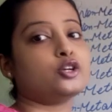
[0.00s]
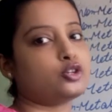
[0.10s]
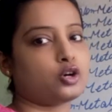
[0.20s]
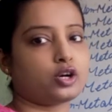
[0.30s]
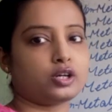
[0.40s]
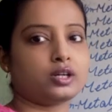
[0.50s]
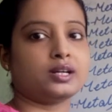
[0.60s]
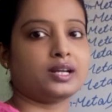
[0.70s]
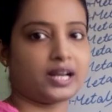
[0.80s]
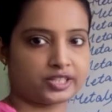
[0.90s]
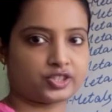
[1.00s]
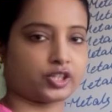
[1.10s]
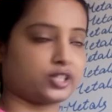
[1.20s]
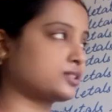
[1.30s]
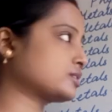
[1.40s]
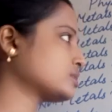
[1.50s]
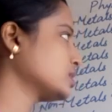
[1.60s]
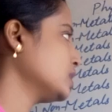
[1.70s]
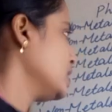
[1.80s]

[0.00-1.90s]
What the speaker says: non-lustrous.